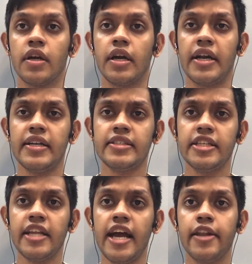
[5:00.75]
current
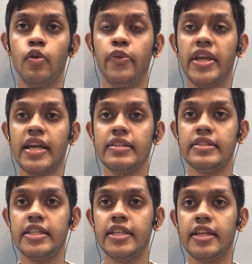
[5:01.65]
scenario, we can
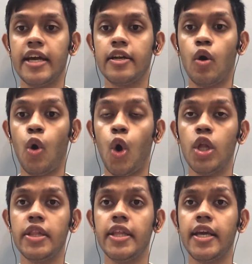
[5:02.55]
see that
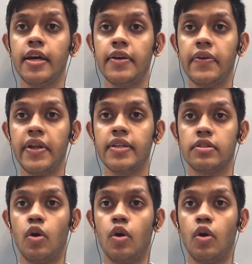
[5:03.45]
all the countries,